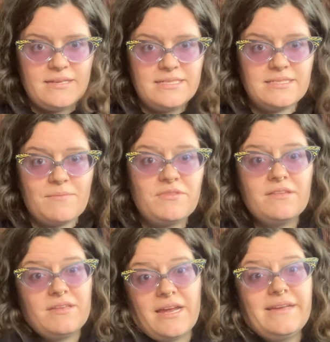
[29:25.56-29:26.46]

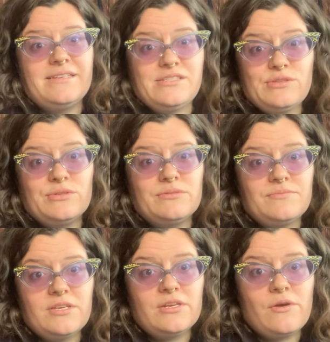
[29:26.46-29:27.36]
something that I can do.
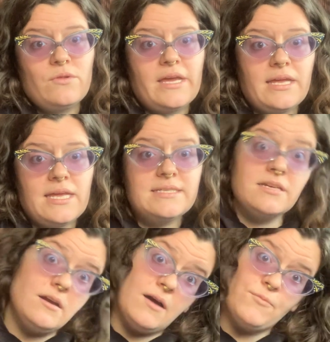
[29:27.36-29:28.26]
Like, is
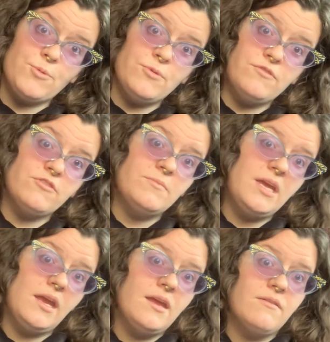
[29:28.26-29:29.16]
it comfortable for
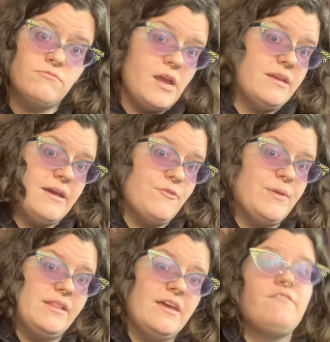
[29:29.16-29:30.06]
me right now in
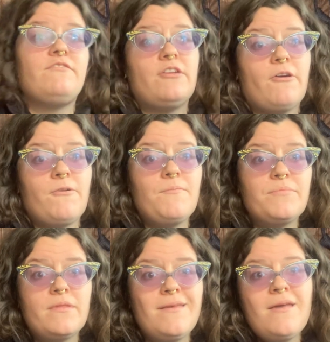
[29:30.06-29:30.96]
my life? No.
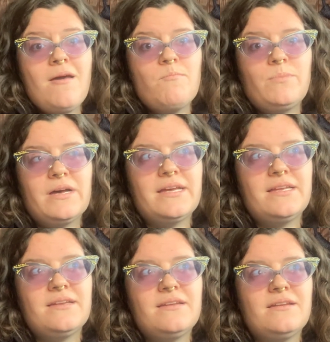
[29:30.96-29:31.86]

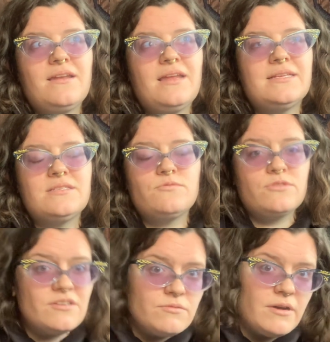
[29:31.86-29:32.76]
But is it
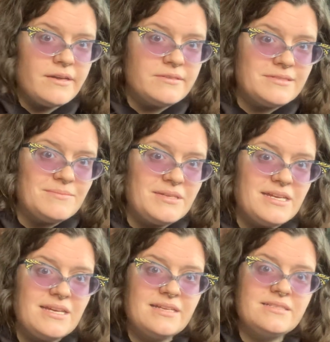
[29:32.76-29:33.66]
worthwhile to
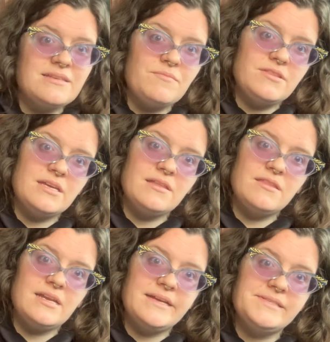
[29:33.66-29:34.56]
me, and something
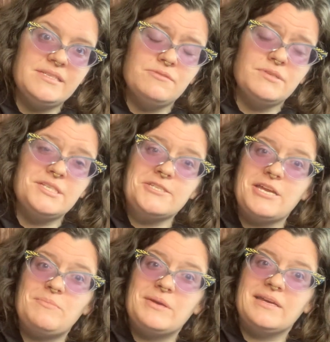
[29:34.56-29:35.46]
that I see
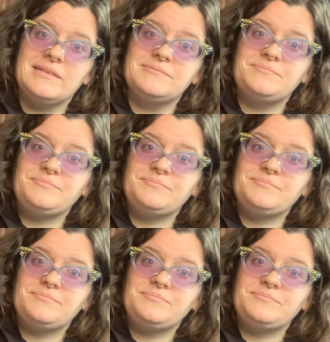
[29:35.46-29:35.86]
reshaping